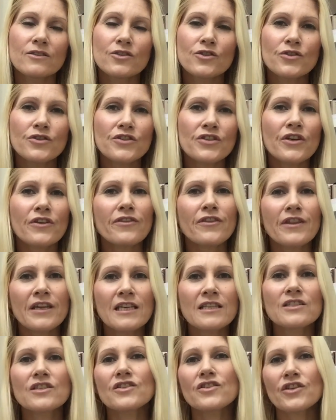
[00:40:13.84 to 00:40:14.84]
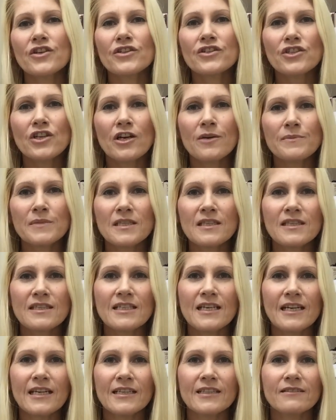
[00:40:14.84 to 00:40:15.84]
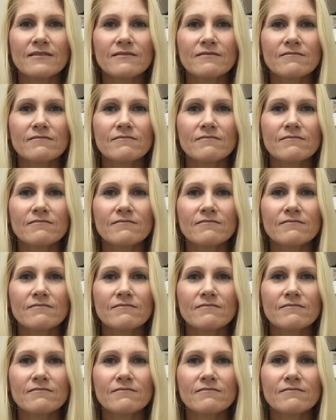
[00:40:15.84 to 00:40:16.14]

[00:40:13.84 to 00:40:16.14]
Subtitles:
do certain things at certain times of the day.